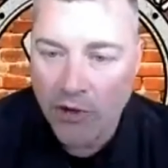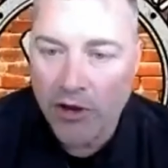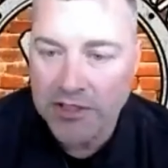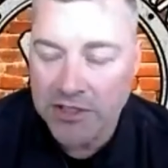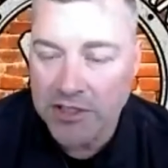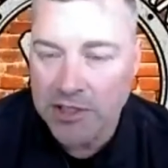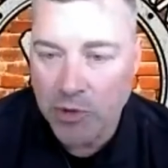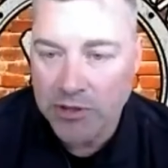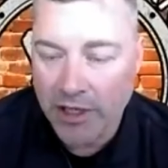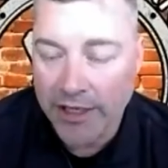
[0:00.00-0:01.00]
a
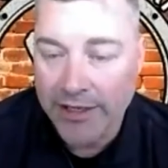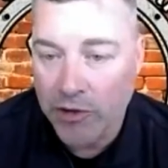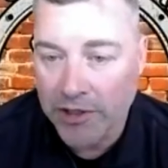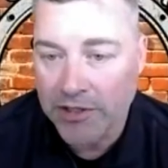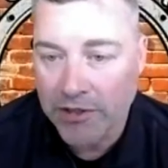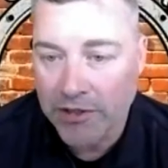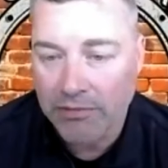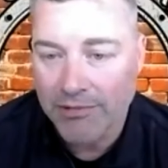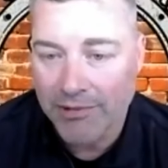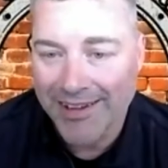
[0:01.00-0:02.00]
urologist is most likely going
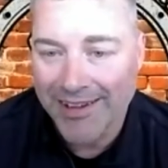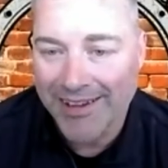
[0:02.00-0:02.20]
to